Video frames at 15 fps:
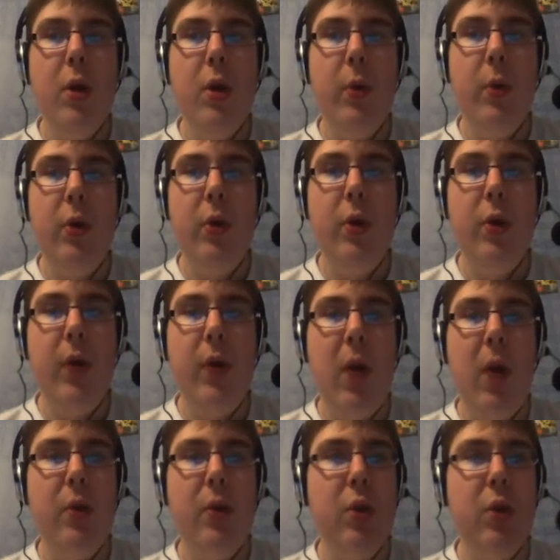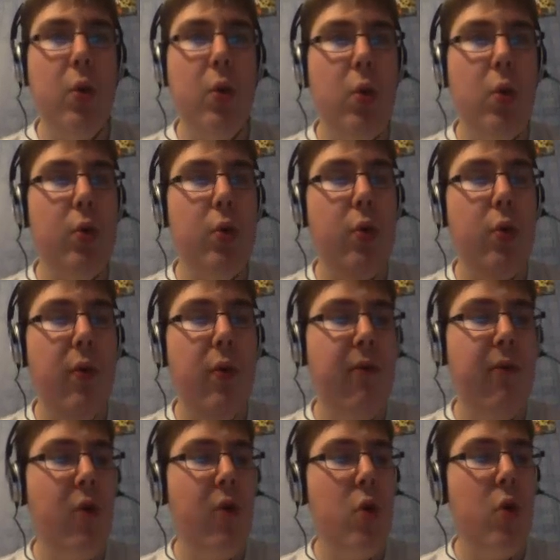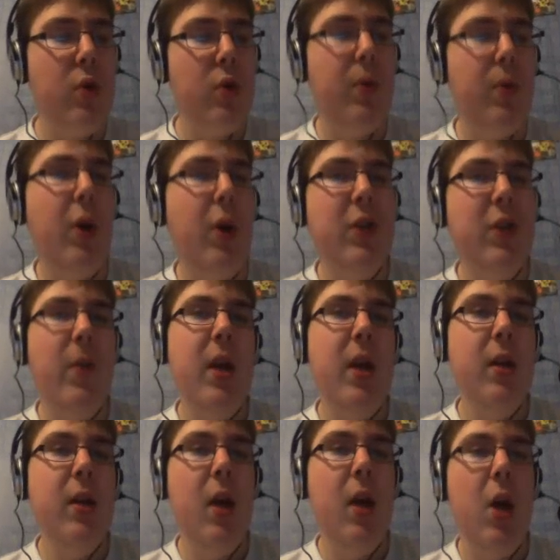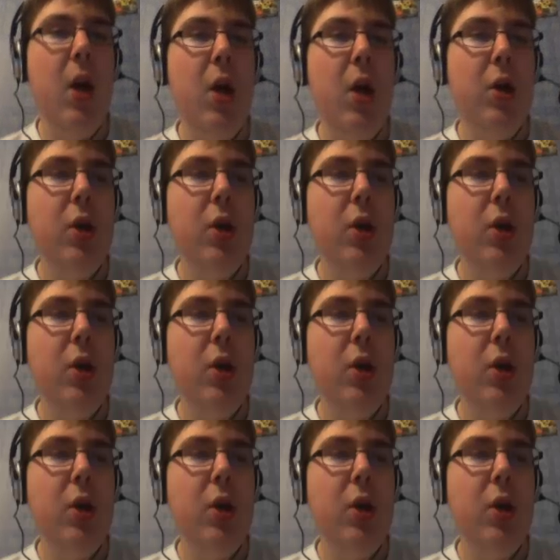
what we're going to do now is go through some points I've made,